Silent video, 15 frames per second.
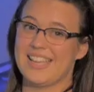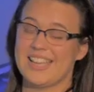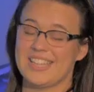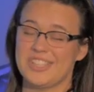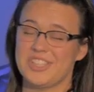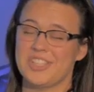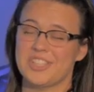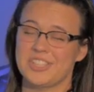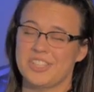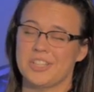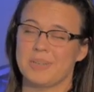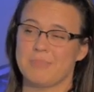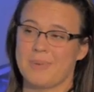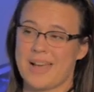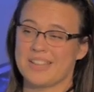It's your
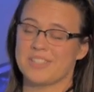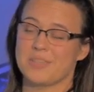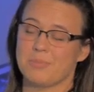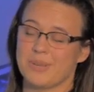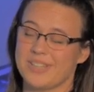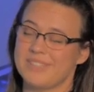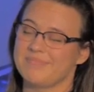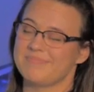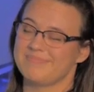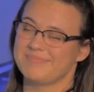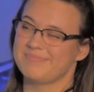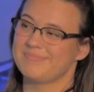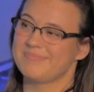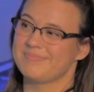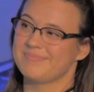turn, Pastor Brent.
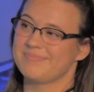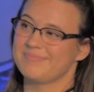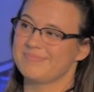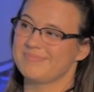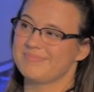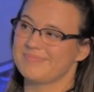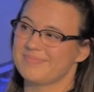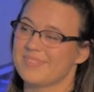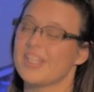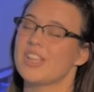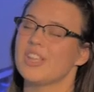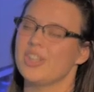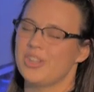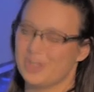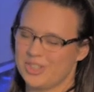My turn.
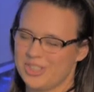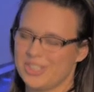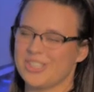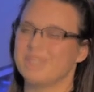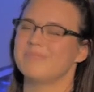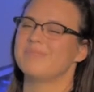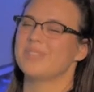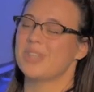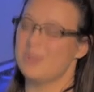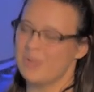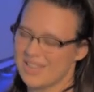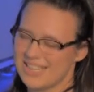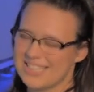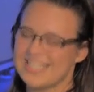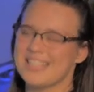Your turn. You
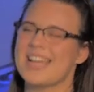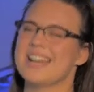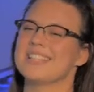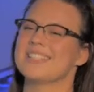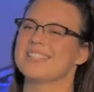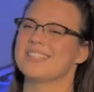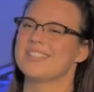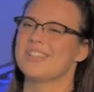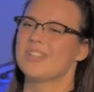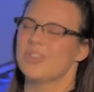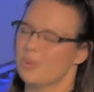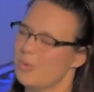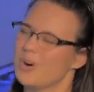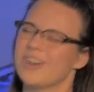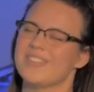get to guess
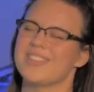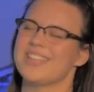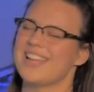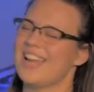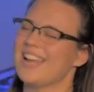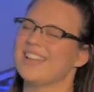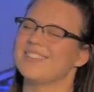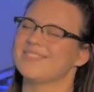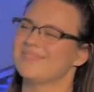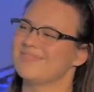the word of the day.